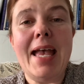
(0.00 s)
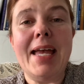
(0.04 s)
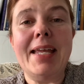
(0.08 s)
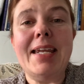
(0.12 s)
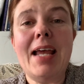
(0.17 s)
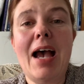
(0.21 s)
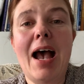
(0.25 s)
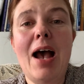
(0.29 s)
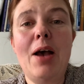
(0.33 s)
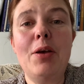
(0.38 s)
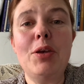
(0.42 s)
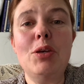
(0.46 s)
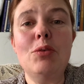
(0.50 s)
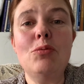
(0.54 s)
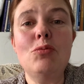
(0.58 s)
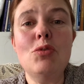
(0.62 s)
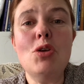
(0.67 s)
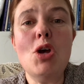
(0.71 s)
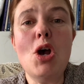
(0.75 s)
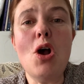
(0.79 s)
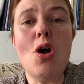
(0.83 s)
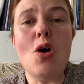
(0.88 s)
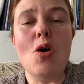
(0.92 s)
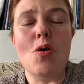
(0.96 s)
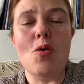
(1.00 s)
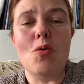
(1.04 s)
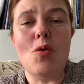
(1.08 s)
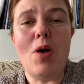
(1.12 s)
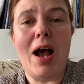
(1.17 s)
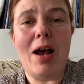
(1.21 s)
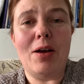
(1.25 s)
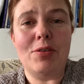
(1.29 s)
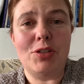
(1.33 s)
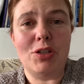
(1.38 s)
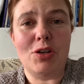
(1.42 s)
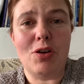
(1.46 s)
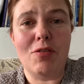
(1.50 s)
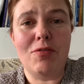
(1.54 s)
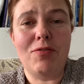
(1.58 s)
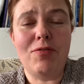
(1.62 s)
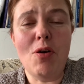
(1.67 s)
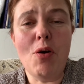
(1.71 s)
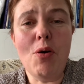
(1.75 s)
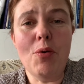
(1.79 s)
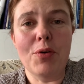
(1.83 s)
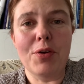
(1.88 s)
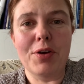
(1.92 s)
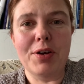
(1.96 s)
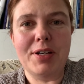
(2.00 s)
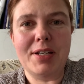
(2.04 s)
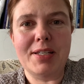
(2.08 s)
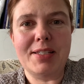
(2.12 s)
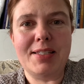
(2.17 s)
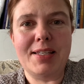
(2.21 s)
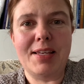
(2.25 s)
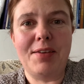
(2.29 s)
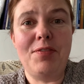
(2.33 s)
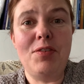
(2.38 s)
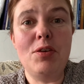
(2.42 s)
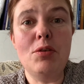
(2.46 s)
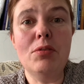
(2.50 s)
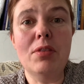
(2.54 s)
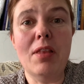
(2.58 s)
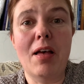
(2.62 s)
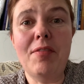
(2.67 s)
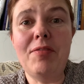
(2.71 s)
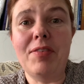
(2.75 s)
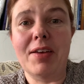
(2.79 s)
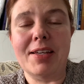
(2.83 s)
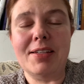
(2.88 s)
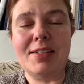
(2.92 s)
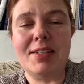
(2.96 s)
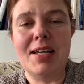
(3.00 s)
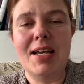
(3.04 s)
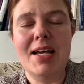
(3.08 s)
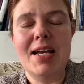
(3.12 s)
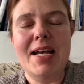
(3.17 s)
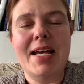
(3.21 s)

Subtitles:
Now, how you know how to go forward is if you love it.